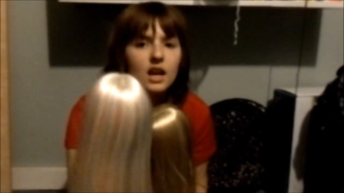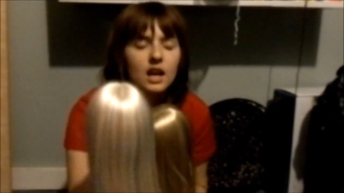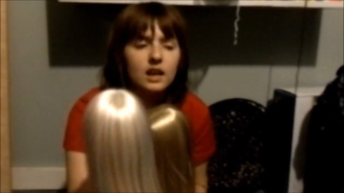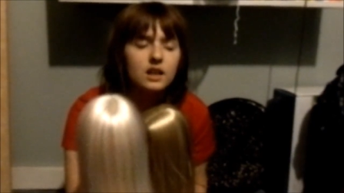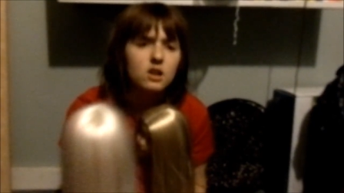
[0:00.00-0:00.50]

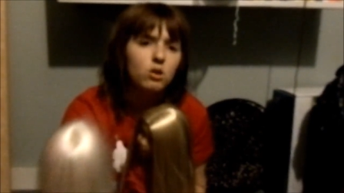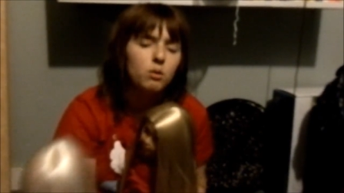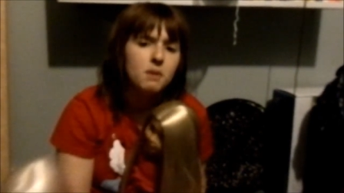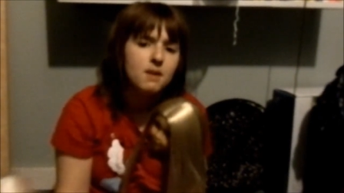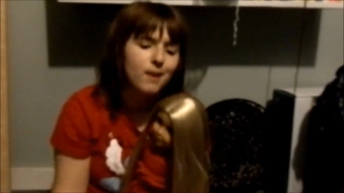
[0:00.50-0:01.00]
and
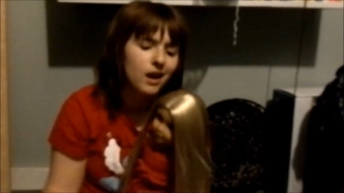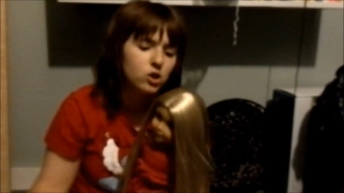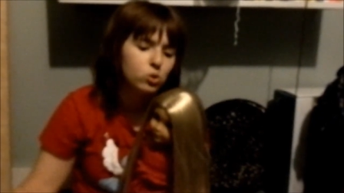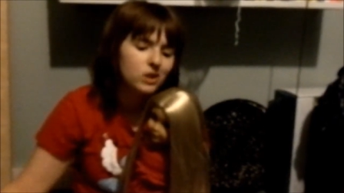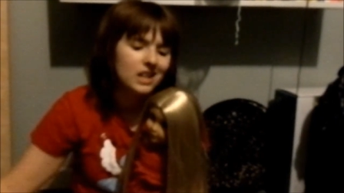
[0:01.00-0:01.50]
it'll make my
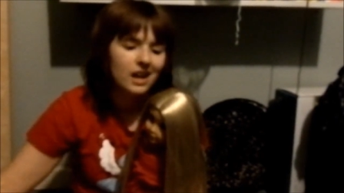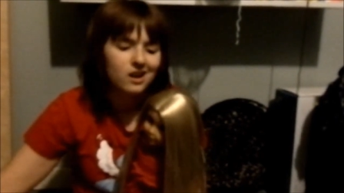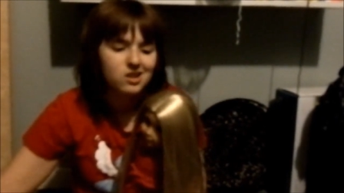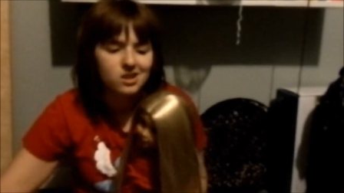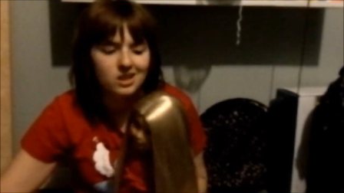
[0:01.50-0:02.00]
Julie
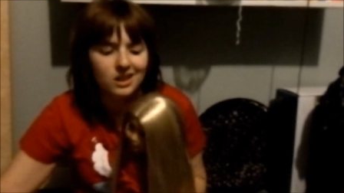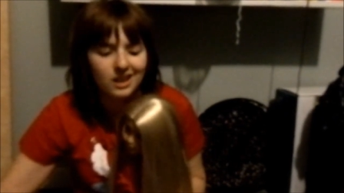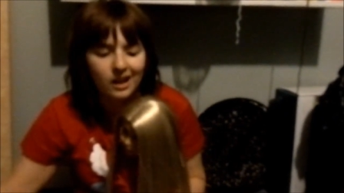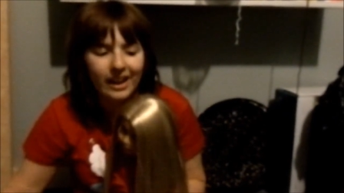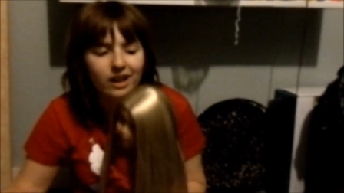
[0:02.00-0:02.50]
actually
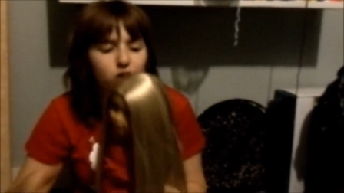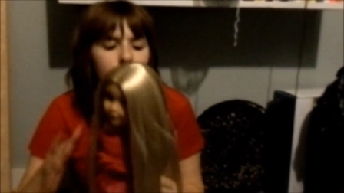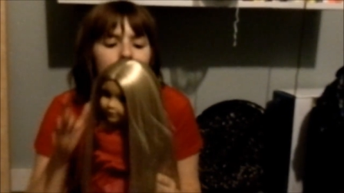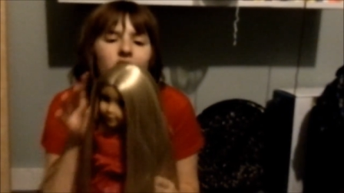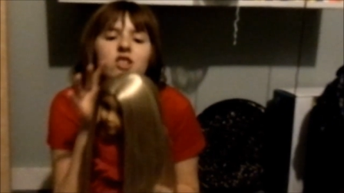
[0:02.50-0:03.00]
like, I'll
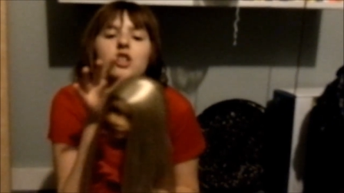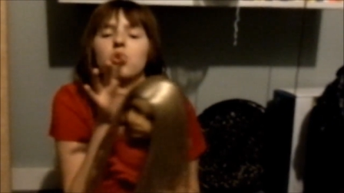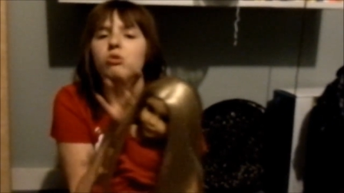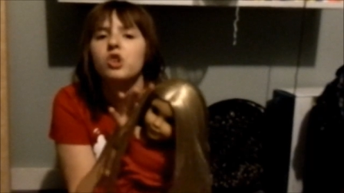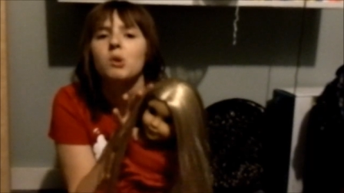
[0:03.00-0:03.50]
actually be able
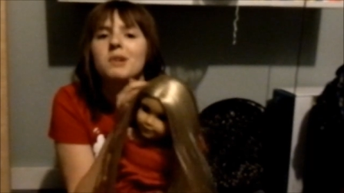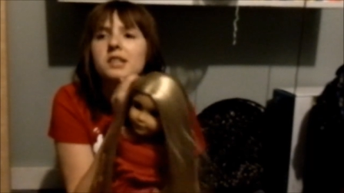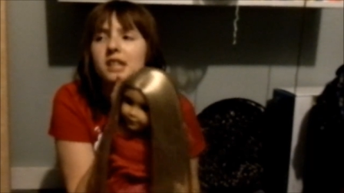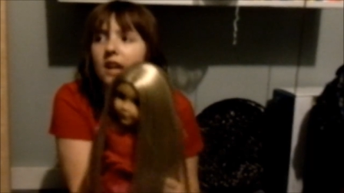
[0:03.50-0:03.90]
to use her, because I